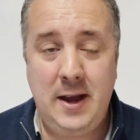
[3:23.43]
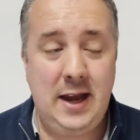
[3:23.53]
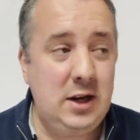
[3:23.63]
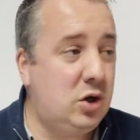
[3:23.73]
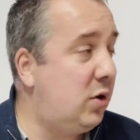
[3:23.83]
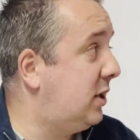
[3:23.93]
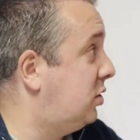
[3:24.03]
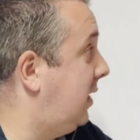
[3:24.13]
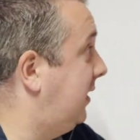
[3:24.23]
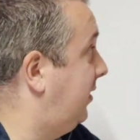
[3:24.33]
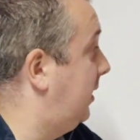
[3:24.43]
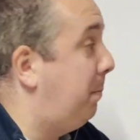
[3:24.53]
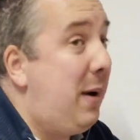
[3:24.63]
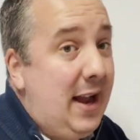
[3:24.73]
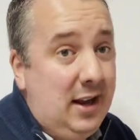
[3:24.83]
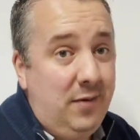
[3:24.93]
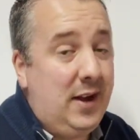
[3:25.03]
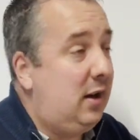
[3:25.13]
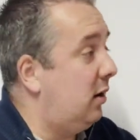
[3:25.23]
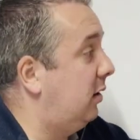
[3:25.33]
interest rates at the Bank of
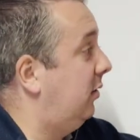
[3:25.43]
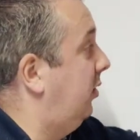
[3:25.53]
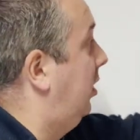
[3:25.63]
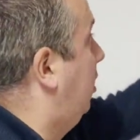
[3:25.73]
England